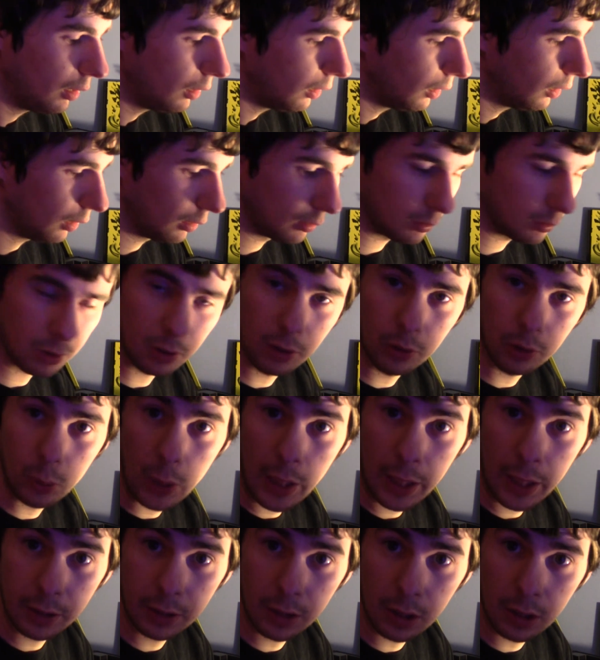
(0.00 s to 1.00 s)
And it's got a little
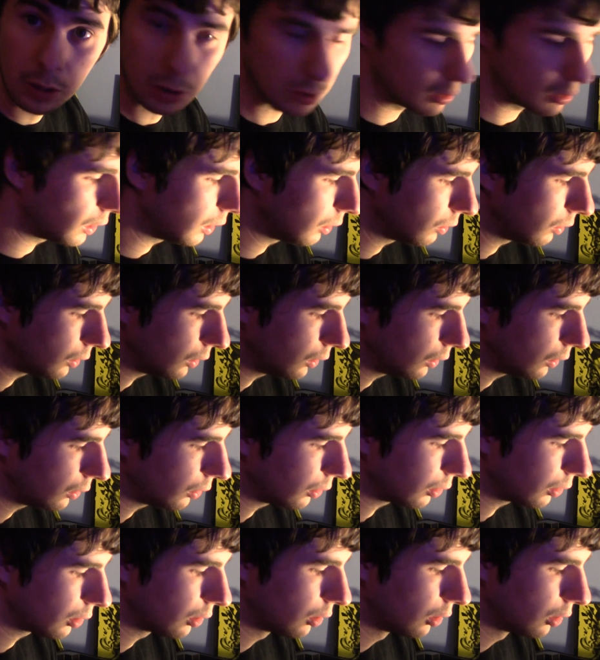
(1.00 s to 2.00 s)
annotation down here,
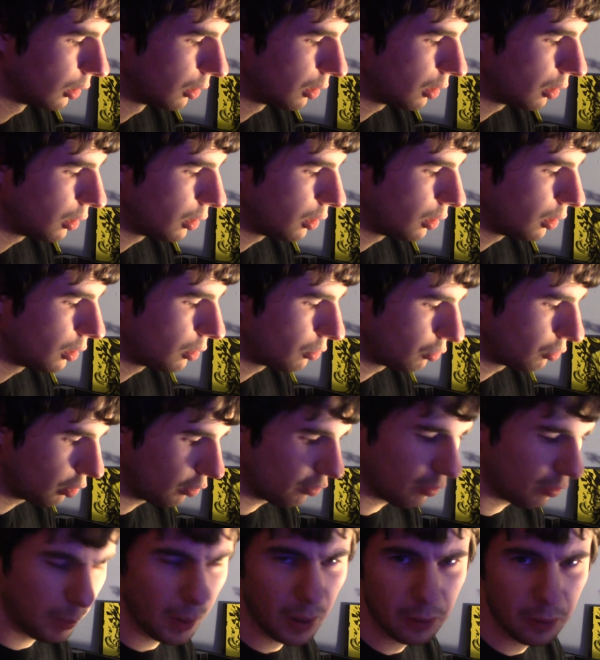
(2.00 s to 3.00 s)
like,
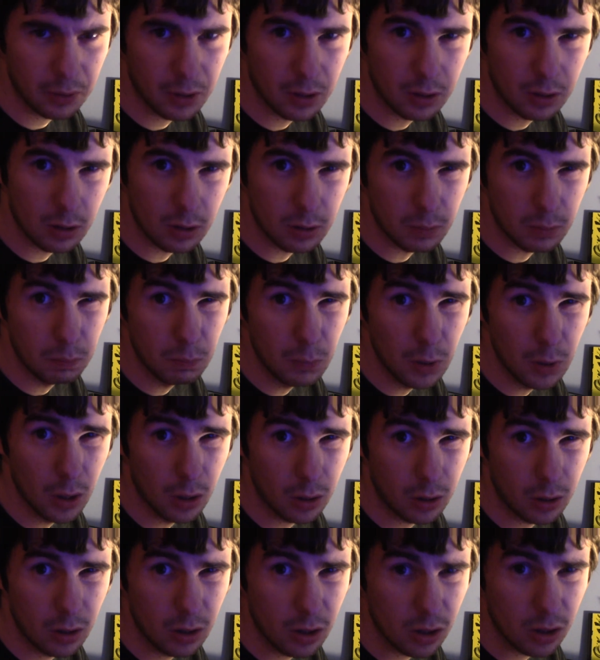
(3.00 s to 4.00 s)
truth about this is
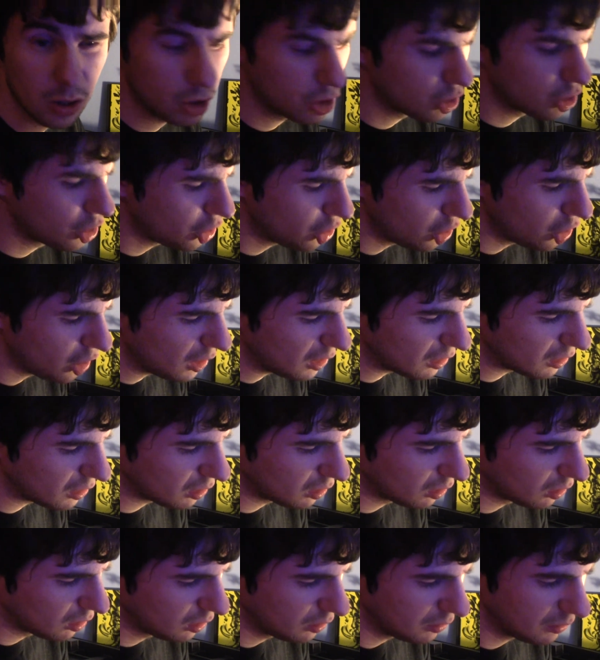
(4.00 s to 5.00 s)
murky as shit.
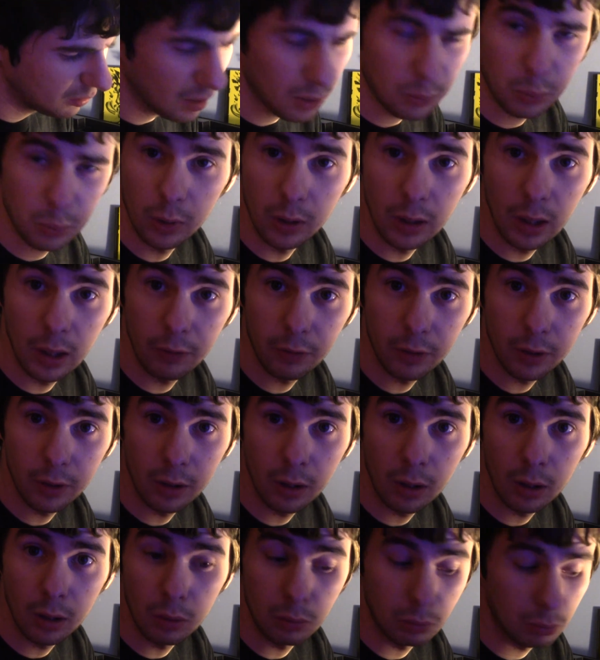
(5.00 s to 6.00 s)
Doubt we'll ever
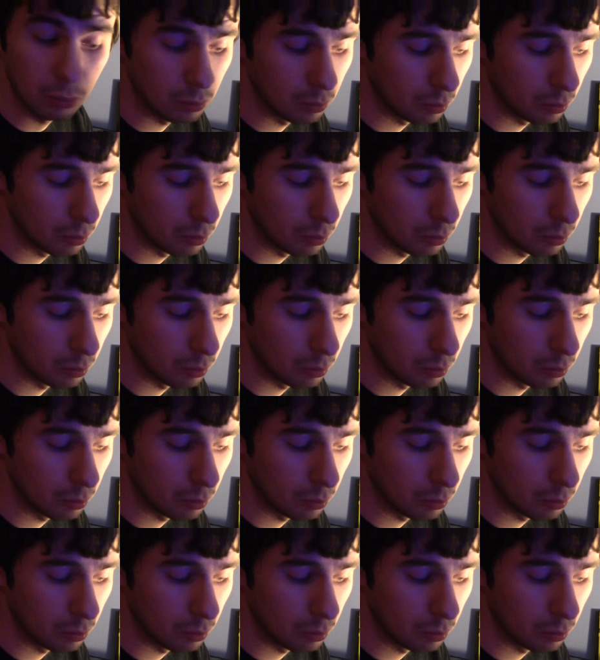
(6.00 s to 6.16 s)
know.